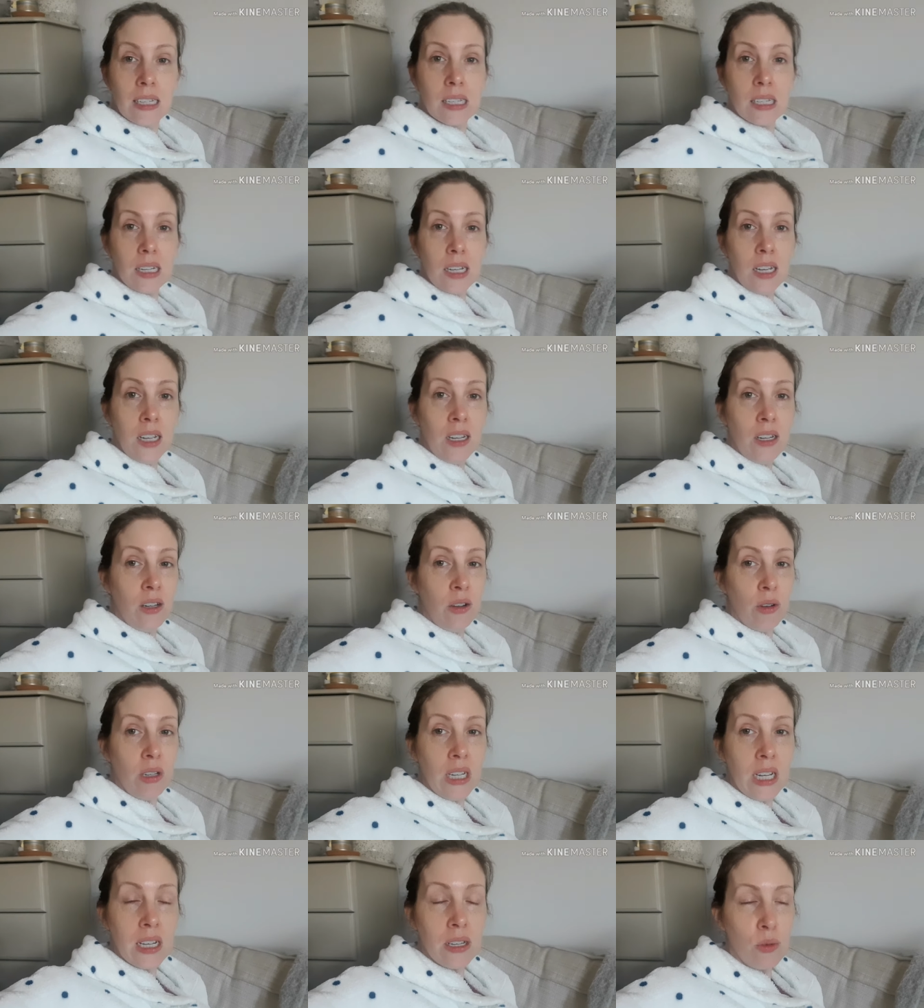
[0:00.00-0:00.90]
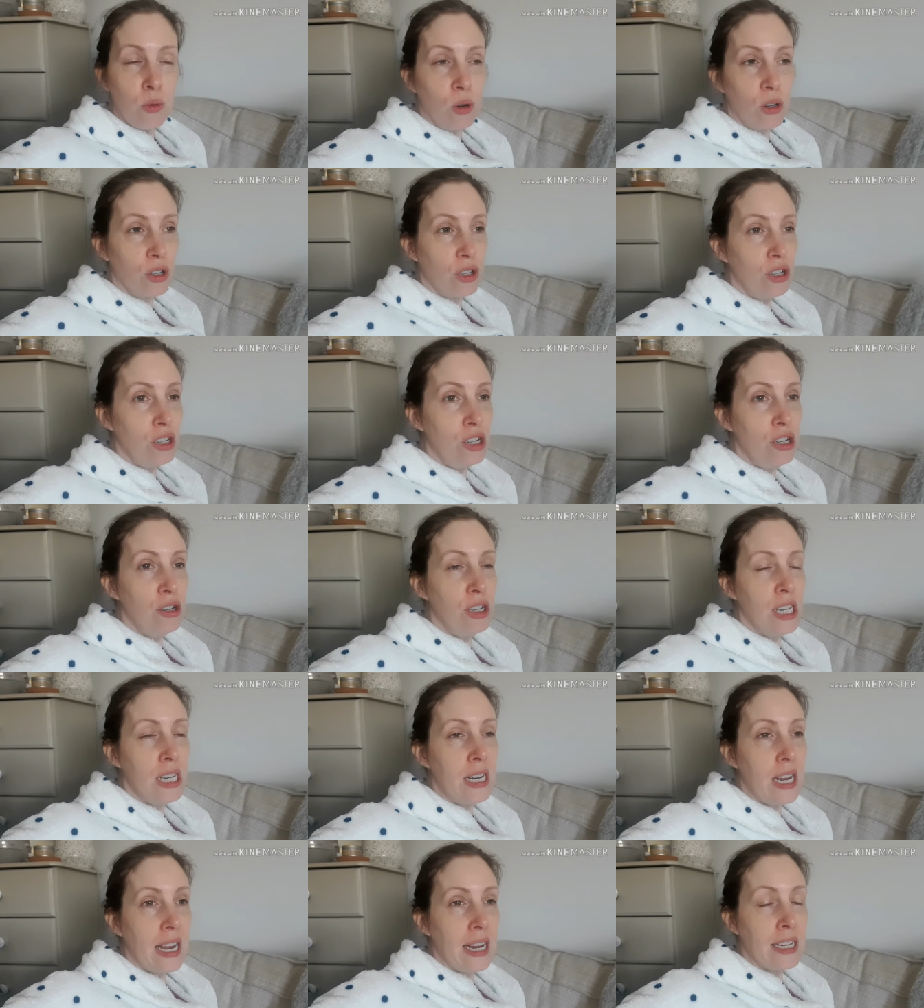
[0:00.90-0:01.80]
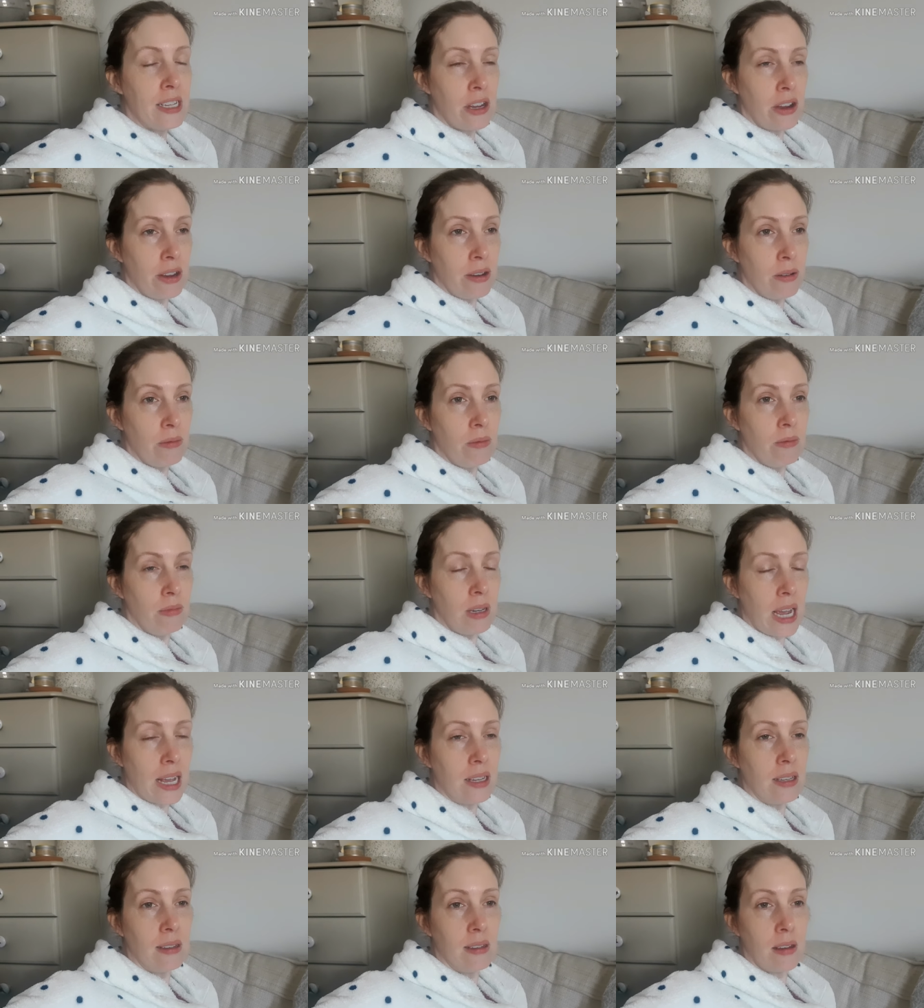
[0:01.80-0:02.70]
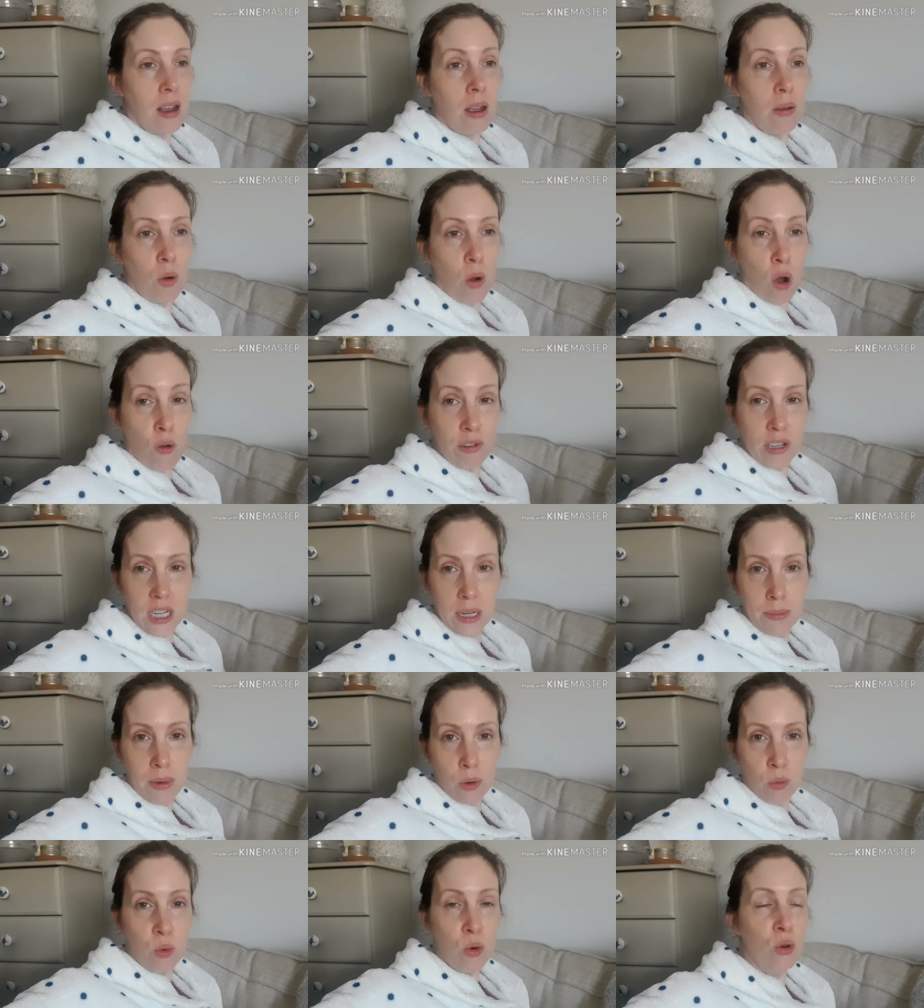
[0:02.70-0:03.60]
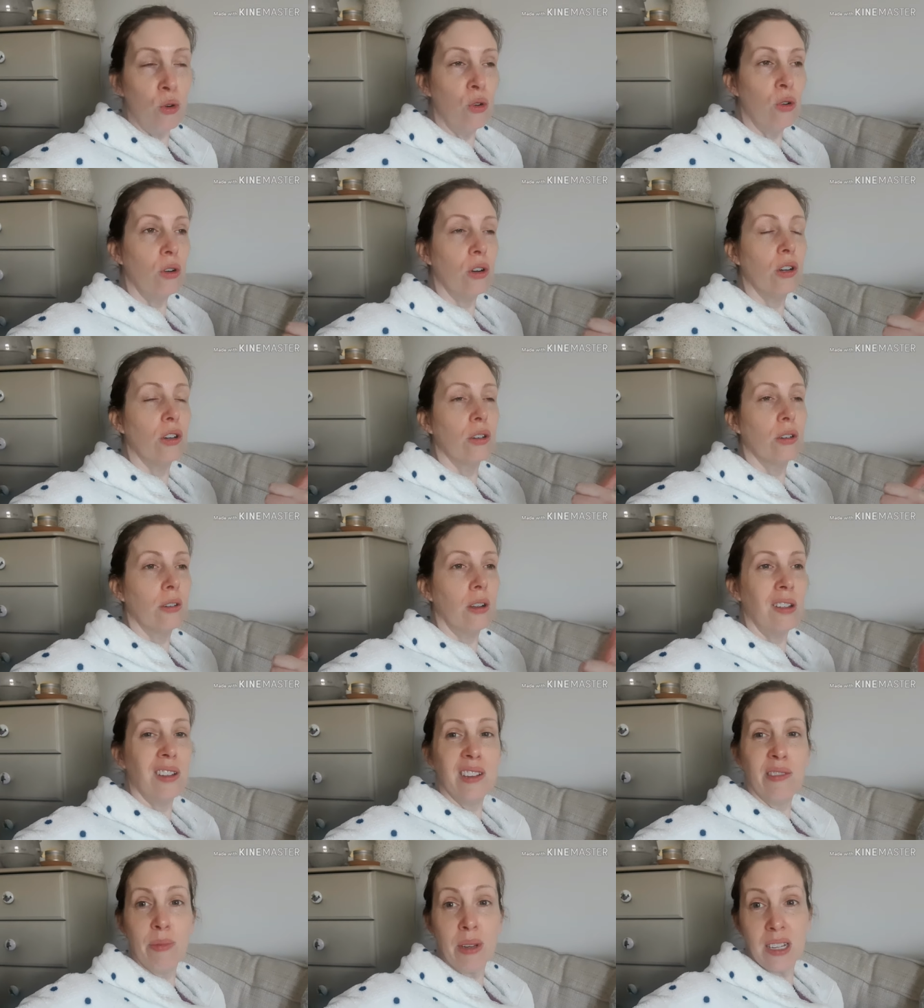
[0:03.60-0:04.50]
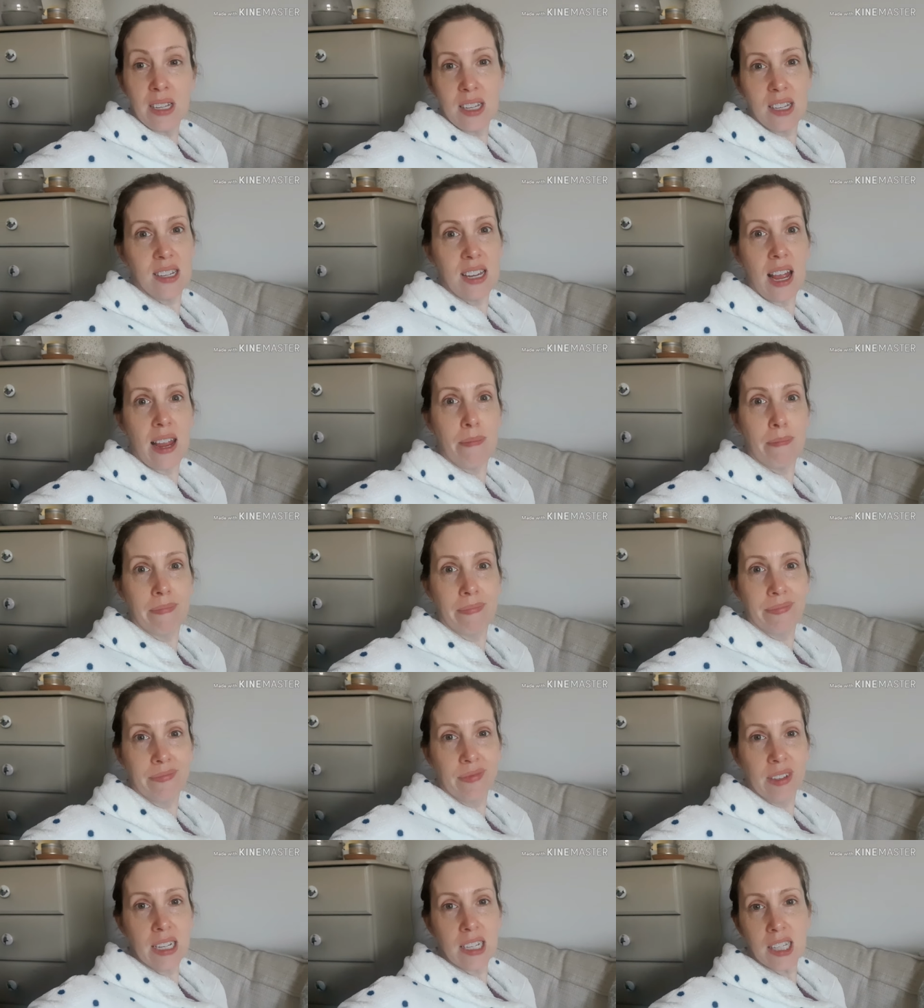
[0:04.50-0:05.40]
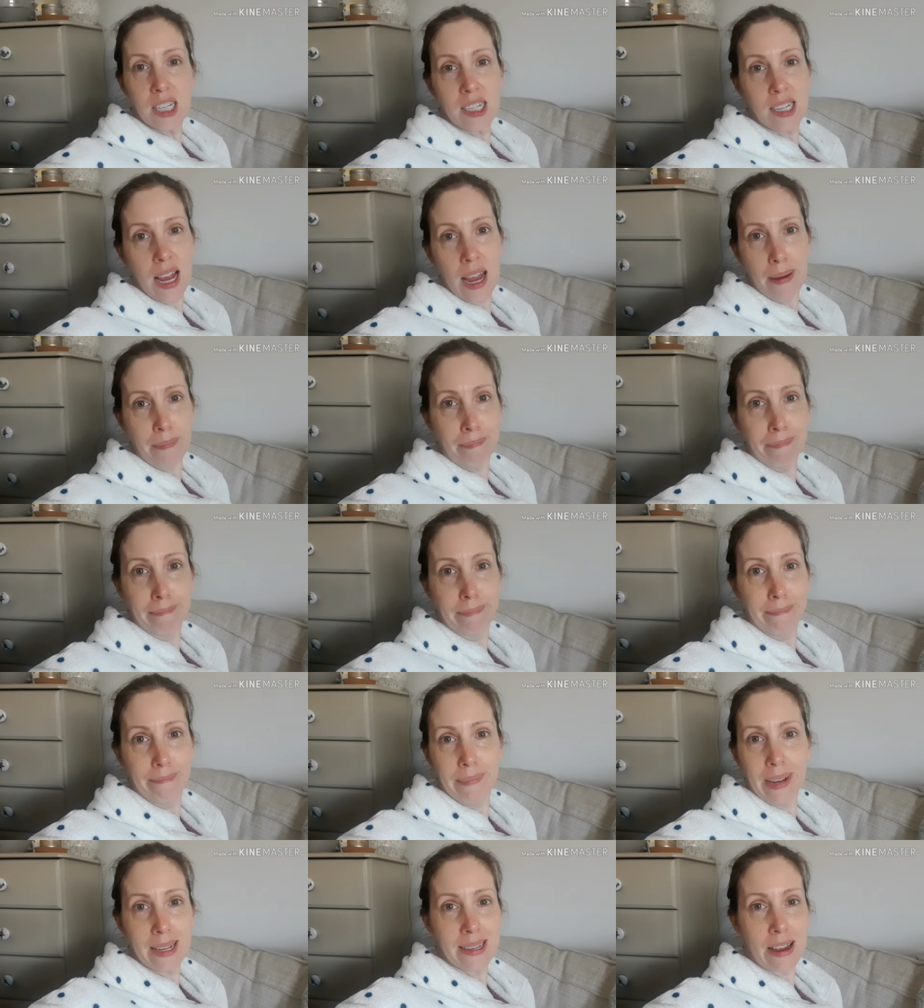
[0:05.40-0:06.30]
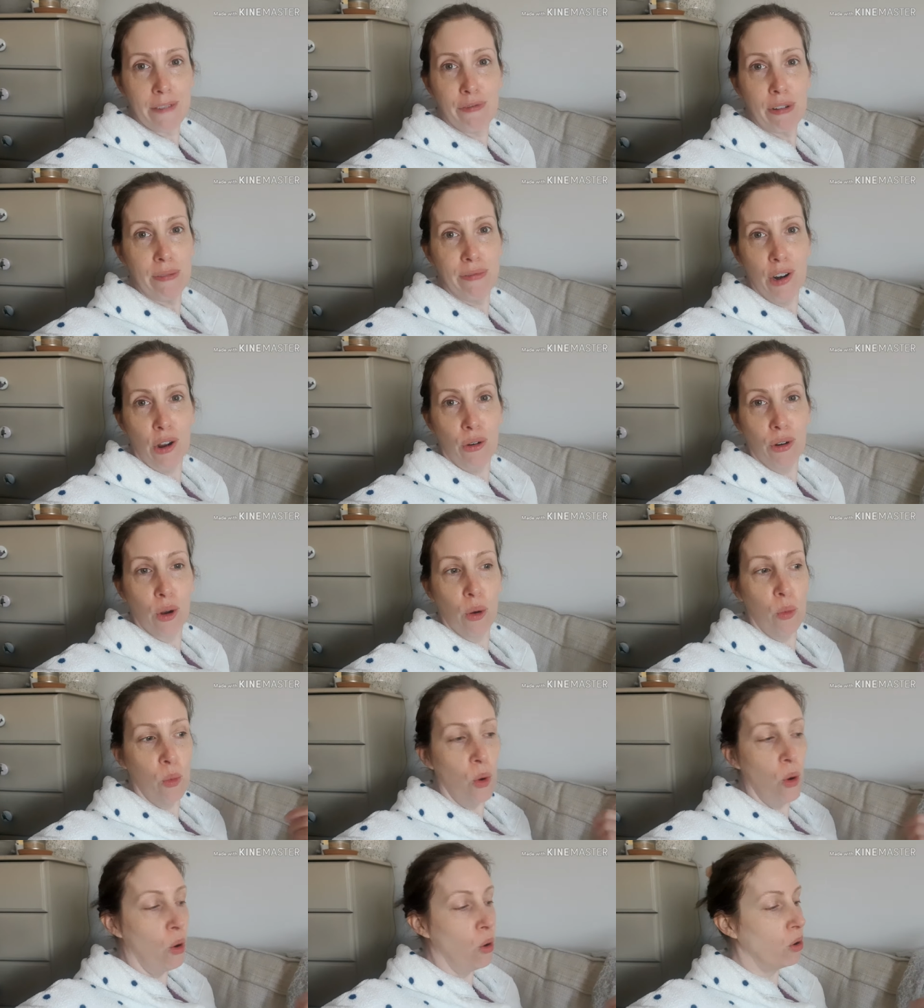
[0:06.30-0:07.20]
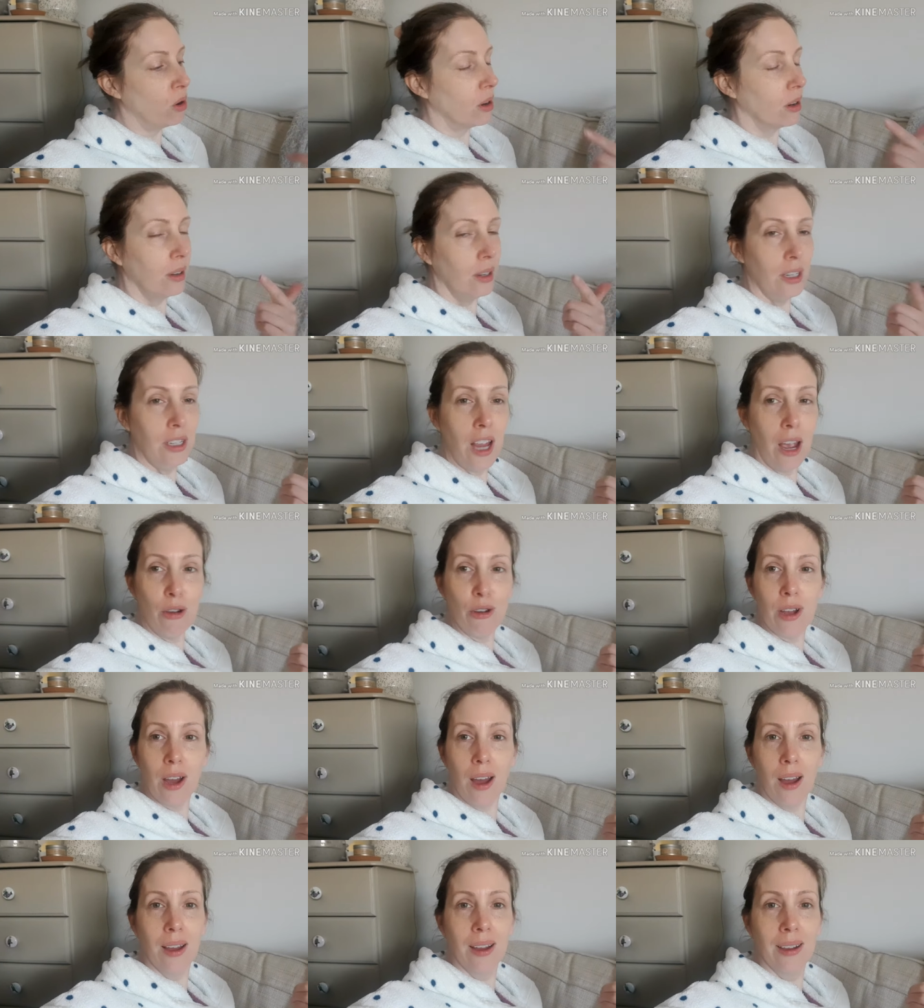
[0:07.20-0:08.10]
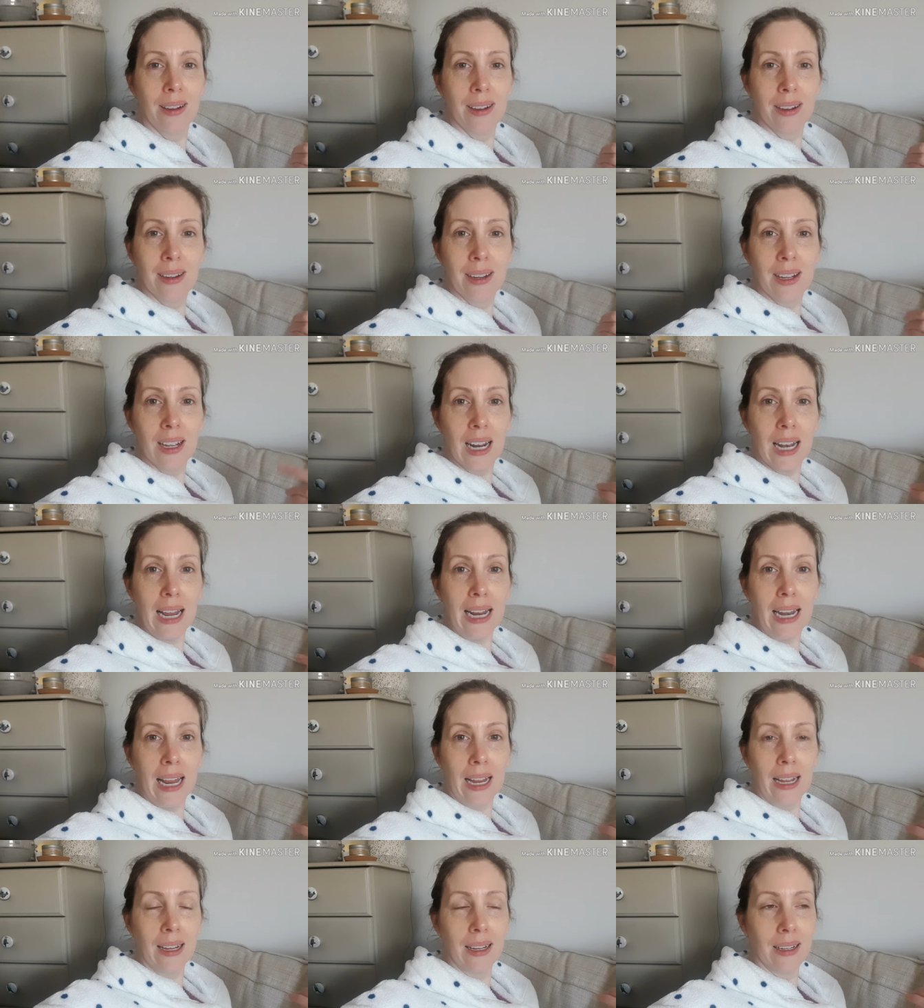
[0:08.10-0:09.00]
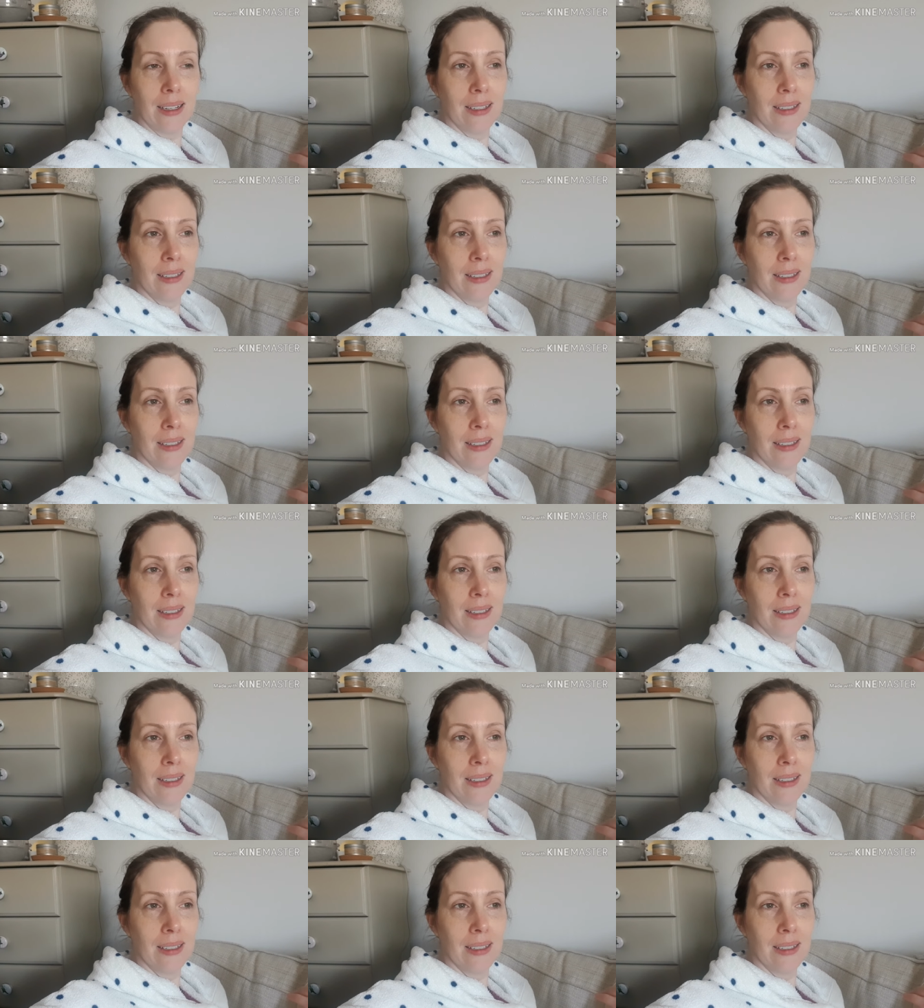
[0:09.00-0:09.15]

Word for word: So, yes, what to do today? So, yes, uh, obviously my walk, uh, I mean, it's the same. It's the same as every vlog walk, yoga, cleaning,